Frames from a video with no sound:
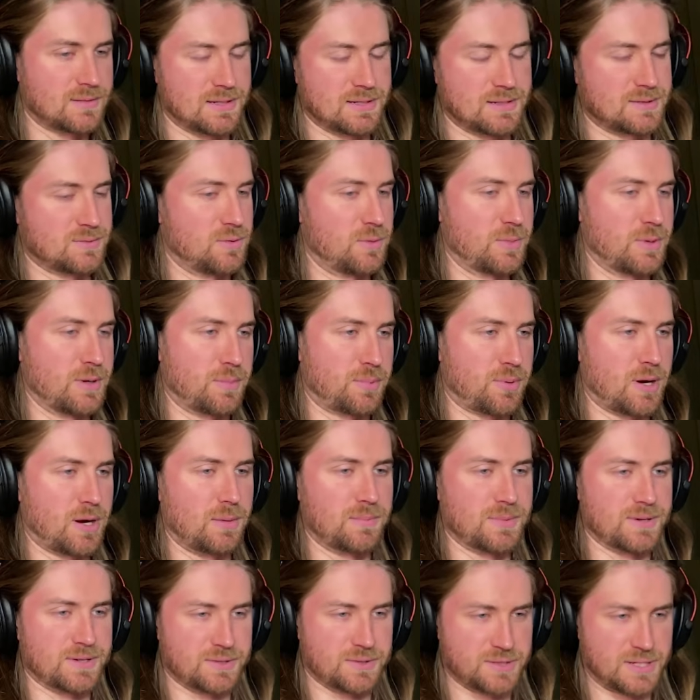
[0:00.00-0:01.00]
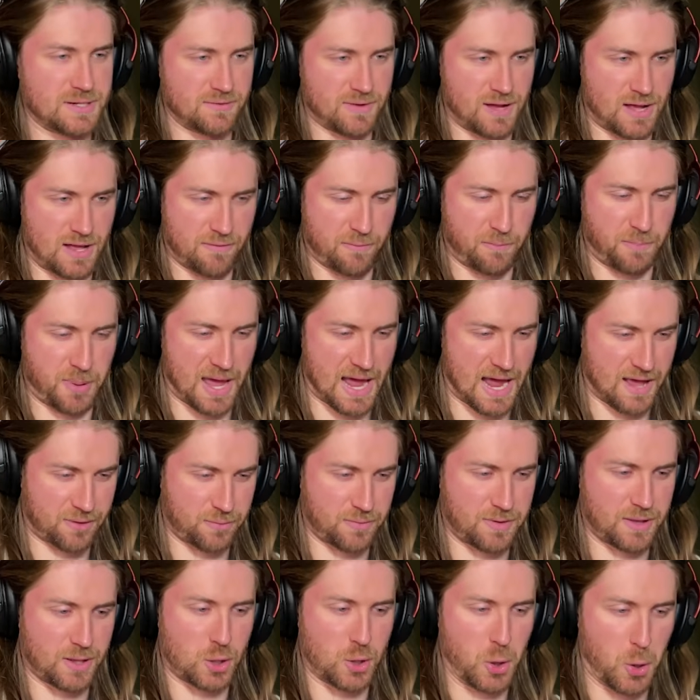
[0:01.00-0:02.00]
because it won't be a problem, because I'll have a
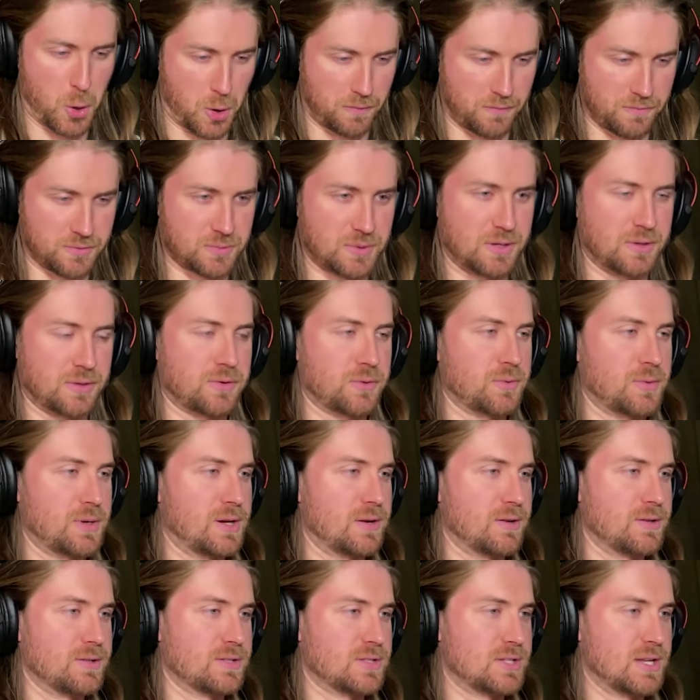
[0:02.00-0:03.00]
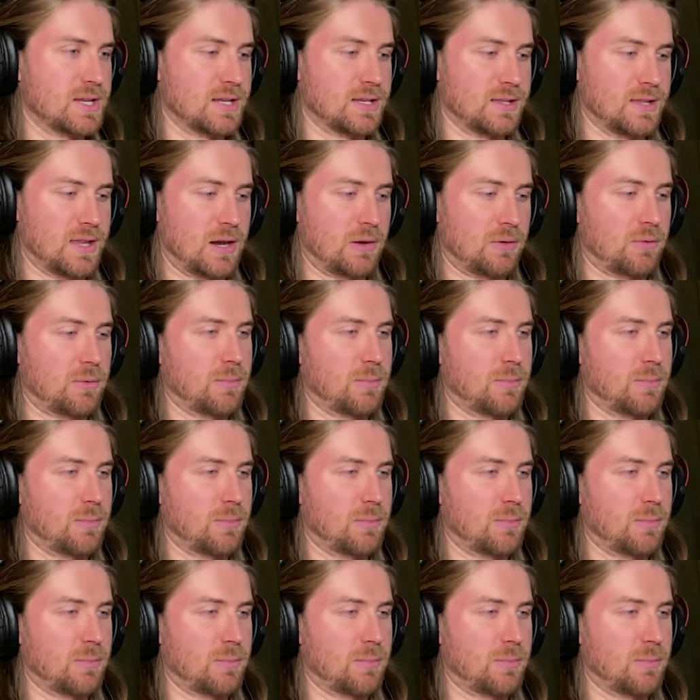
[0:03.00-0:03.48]
pathway that carves right through here instead, and that'll